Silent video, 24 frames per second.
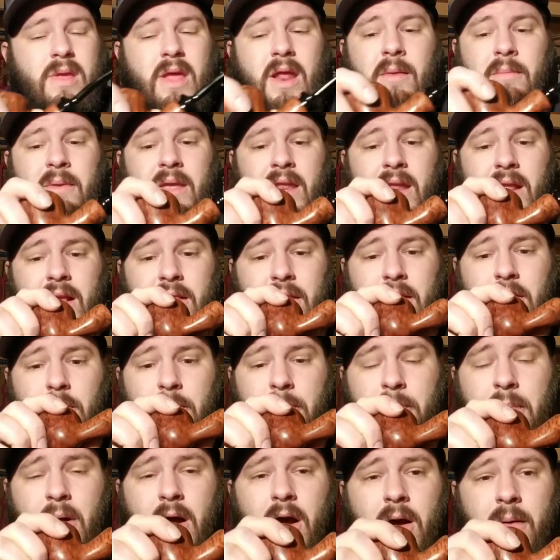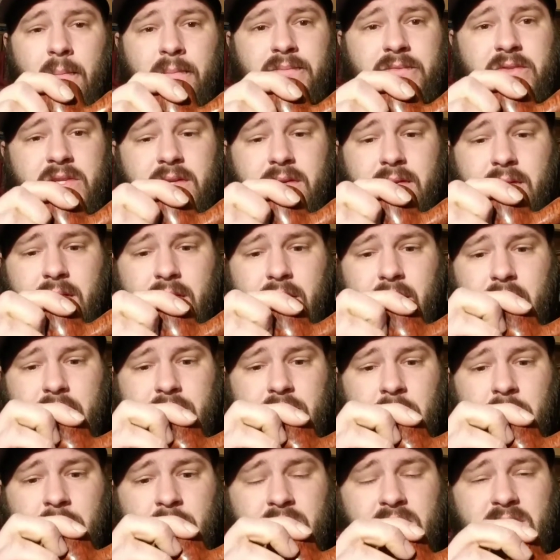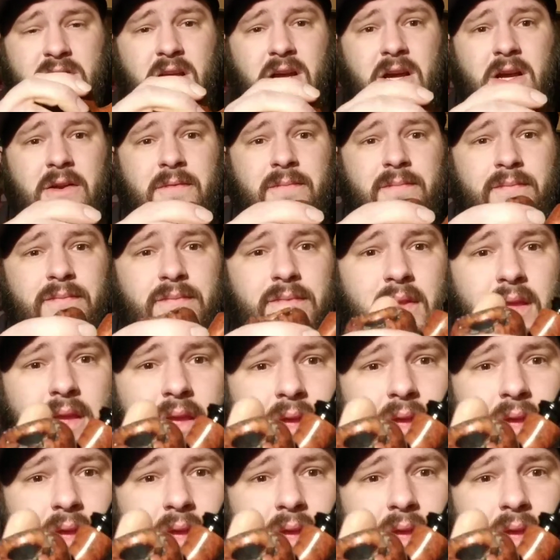And I'm getting a little bummed. It's almost done.